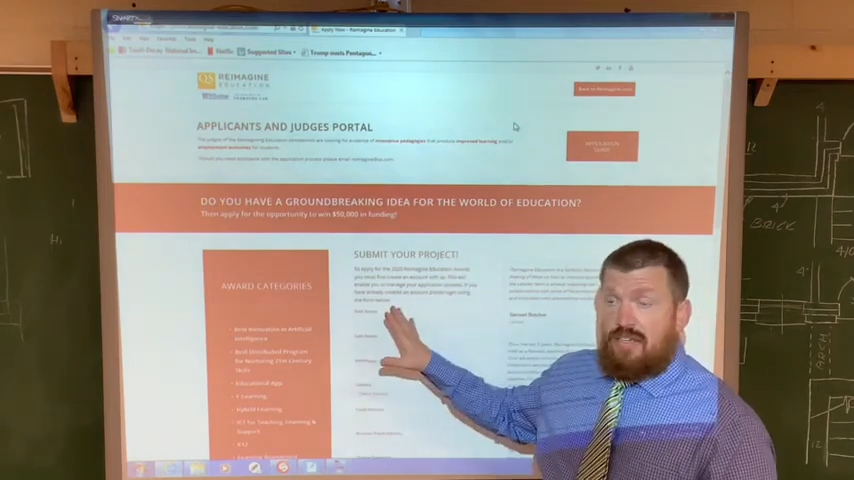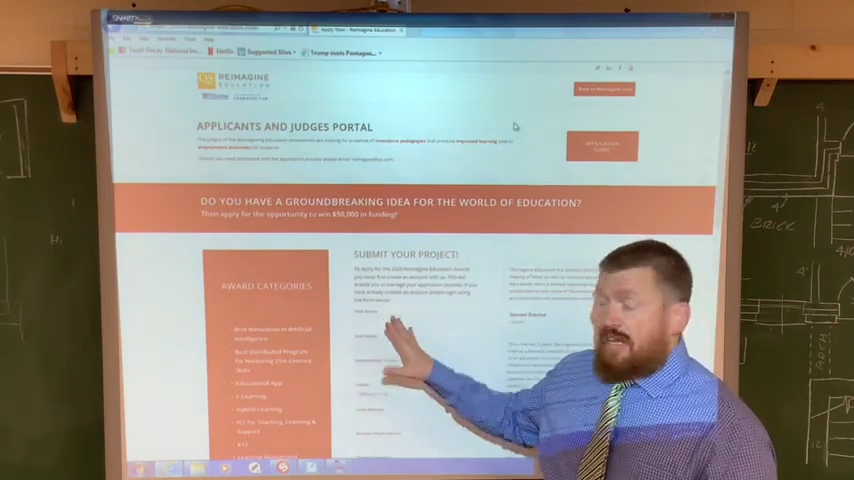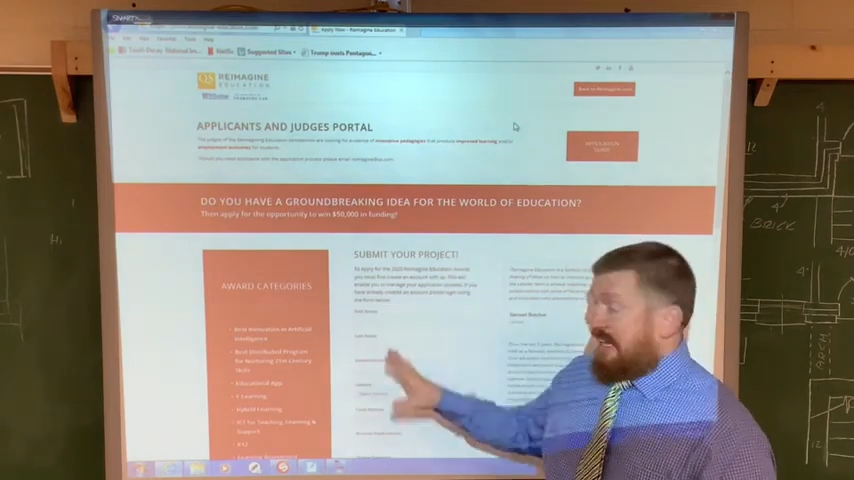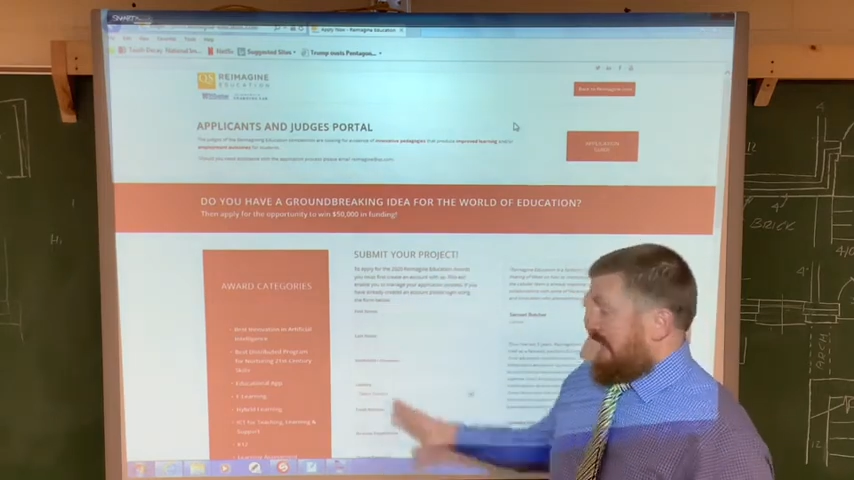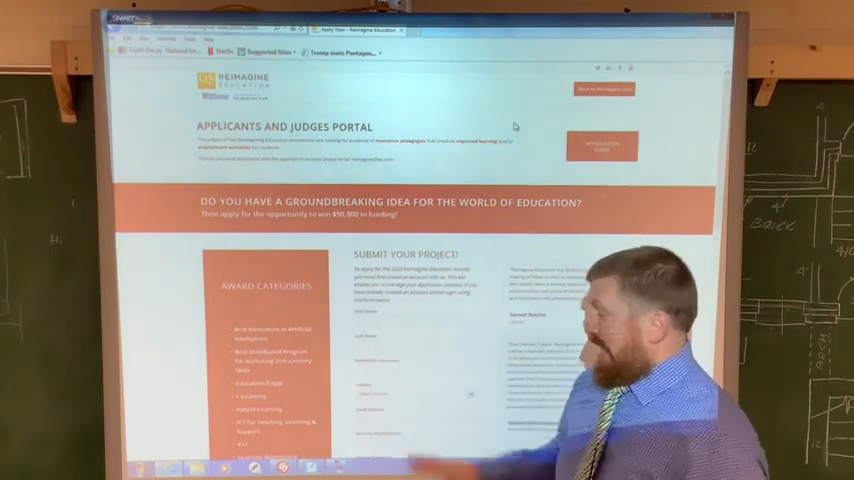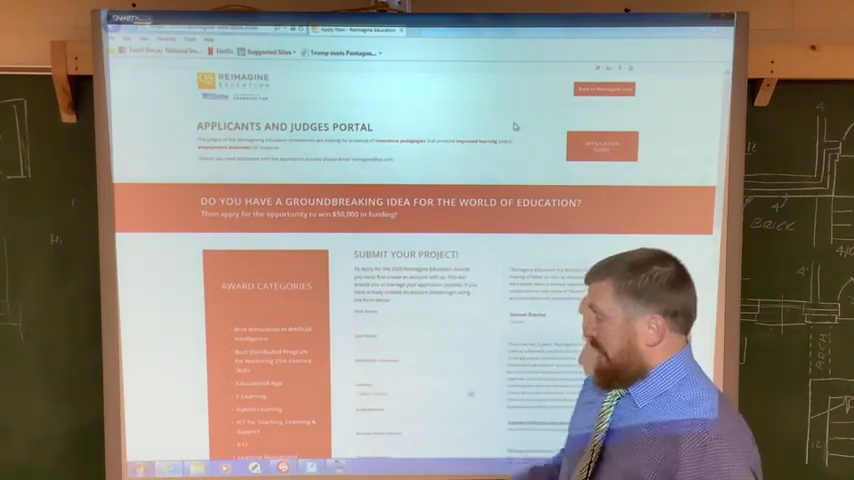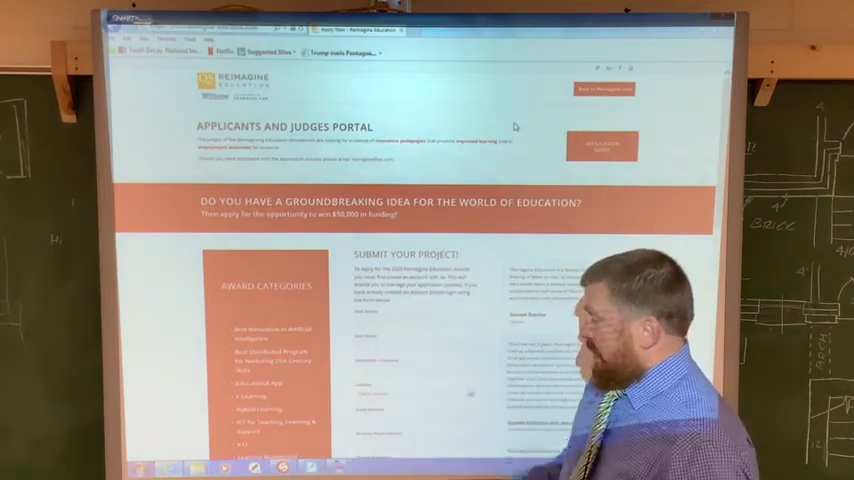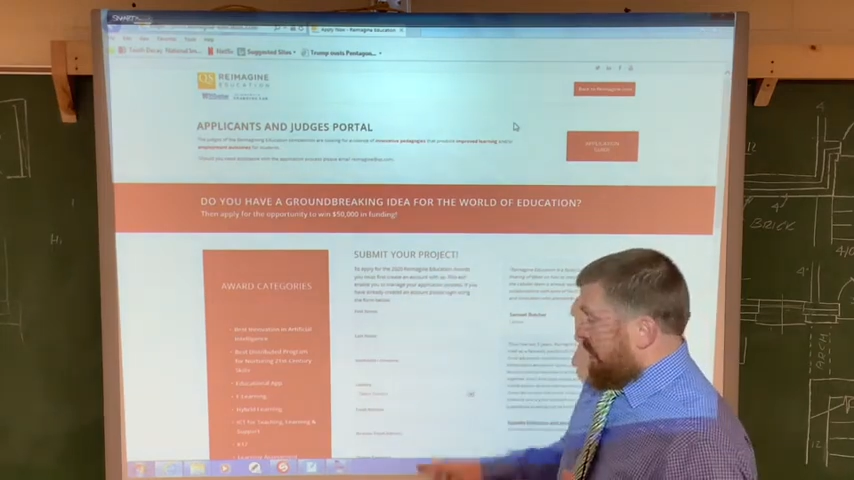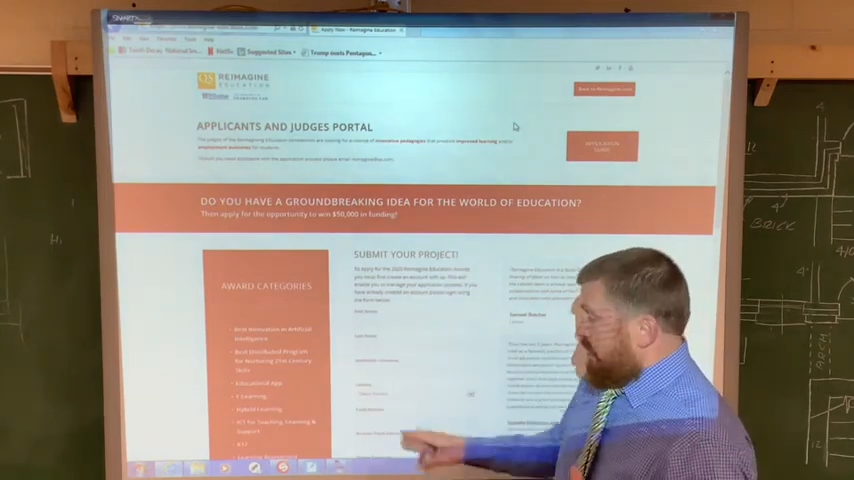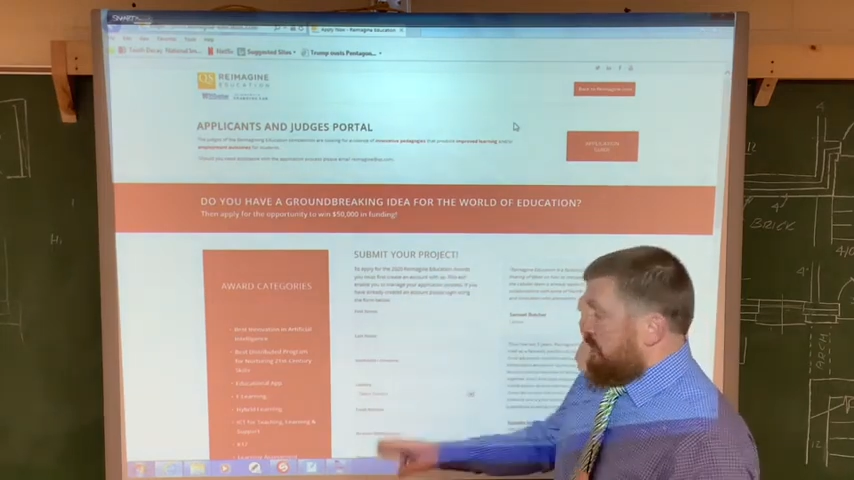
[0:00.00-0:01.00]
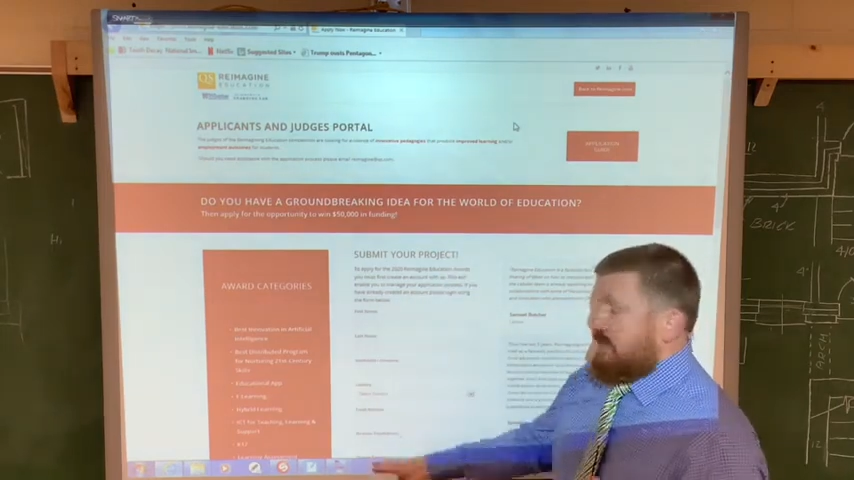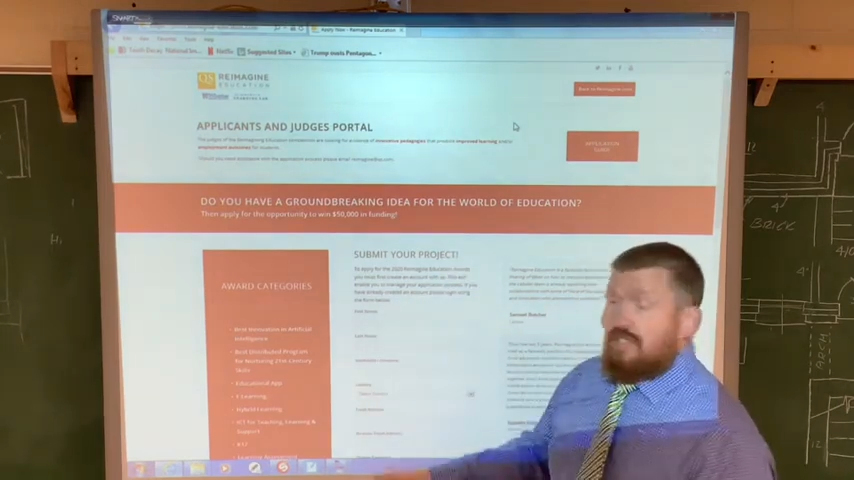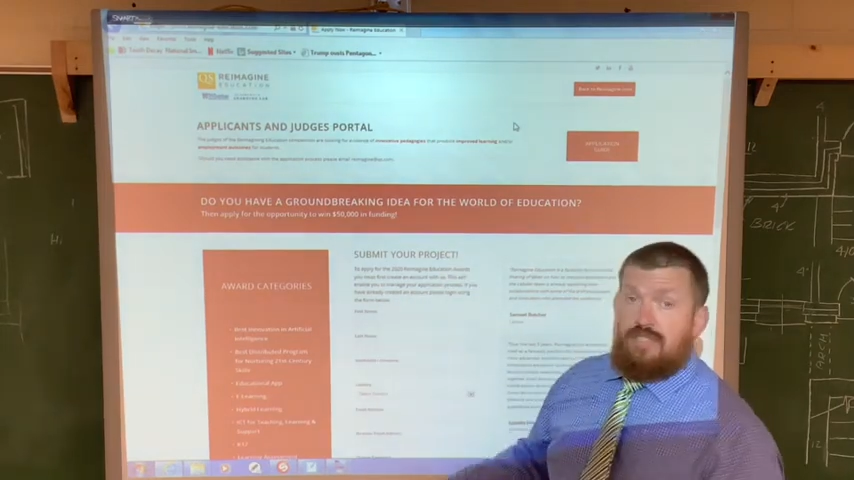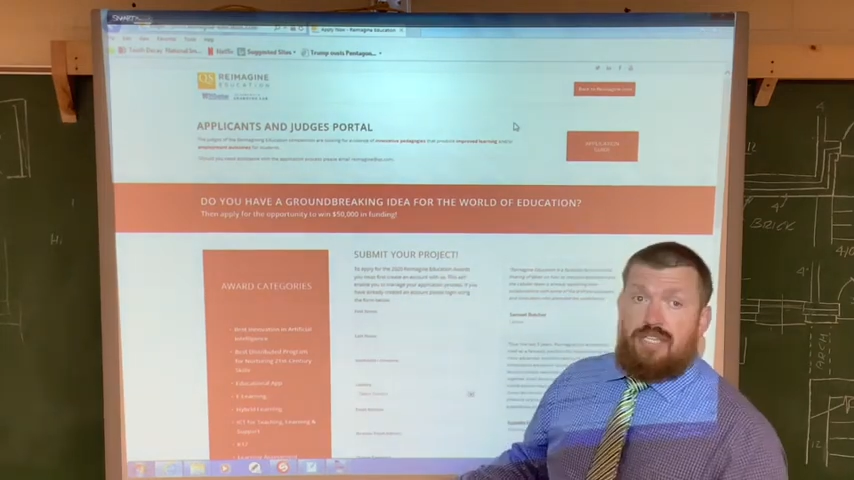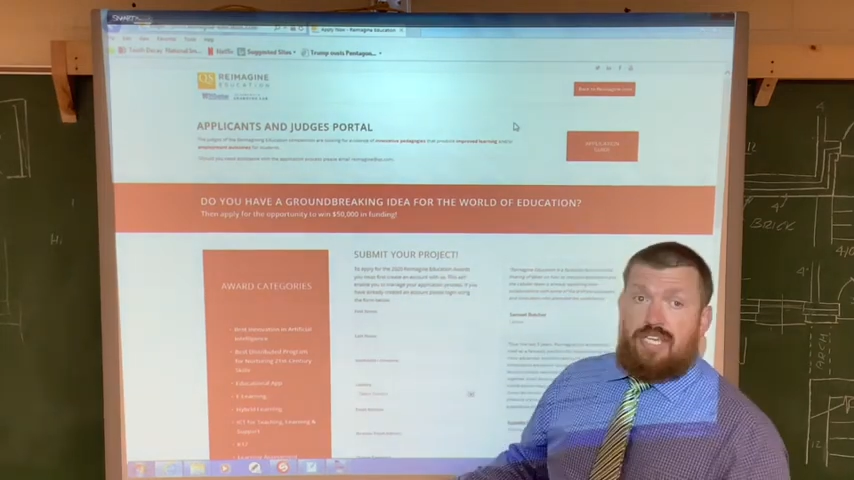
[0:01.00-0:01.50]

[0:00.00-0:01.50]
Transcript: and use the